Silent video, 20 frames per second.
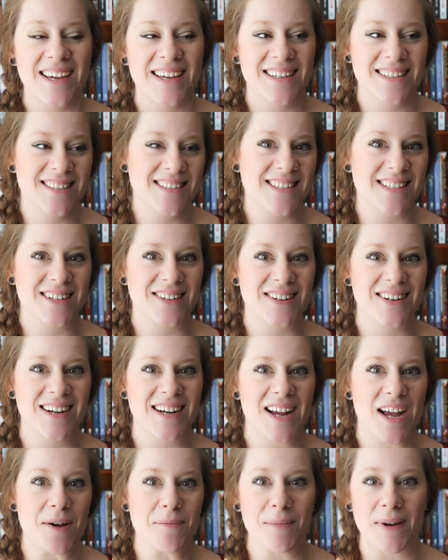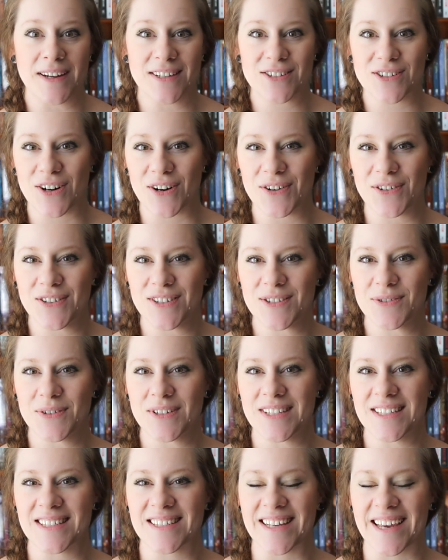considering my struggles
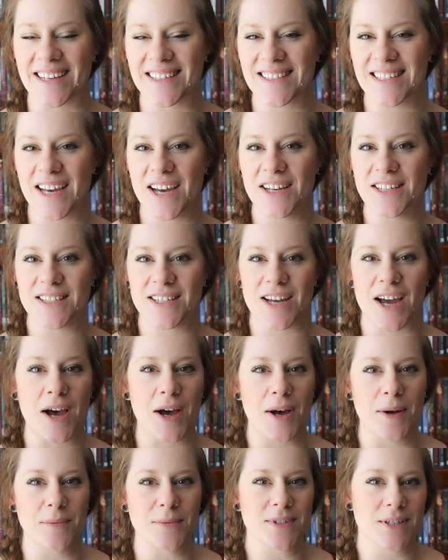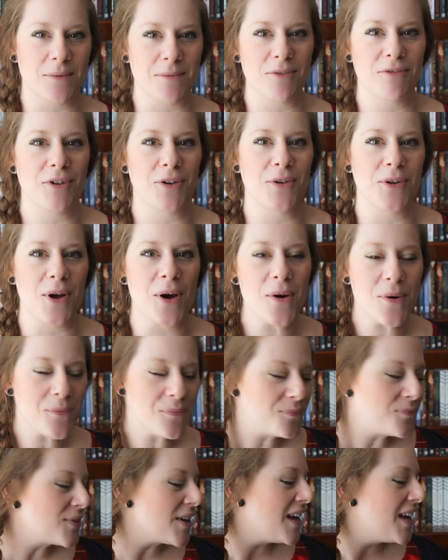with dyslexia, as some of you know.
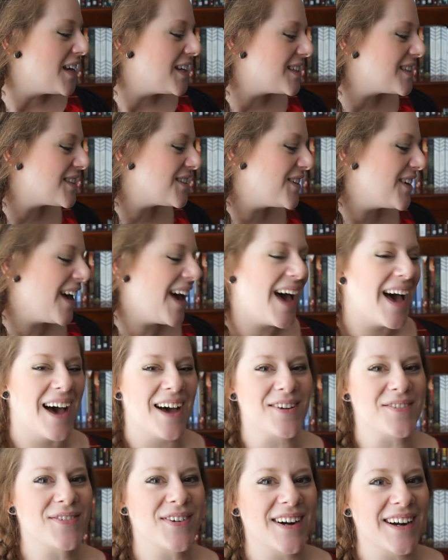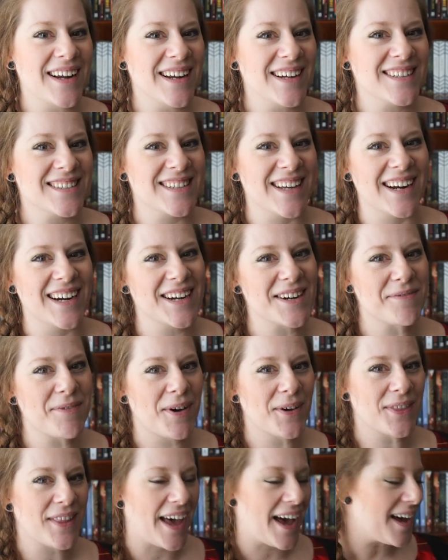So yeah, I'm pretty excited
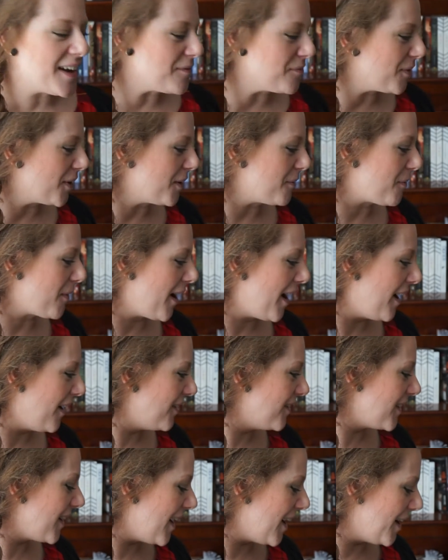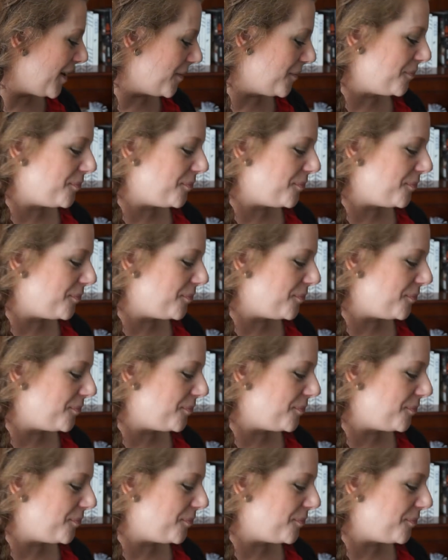about that. I'm pretty proud. I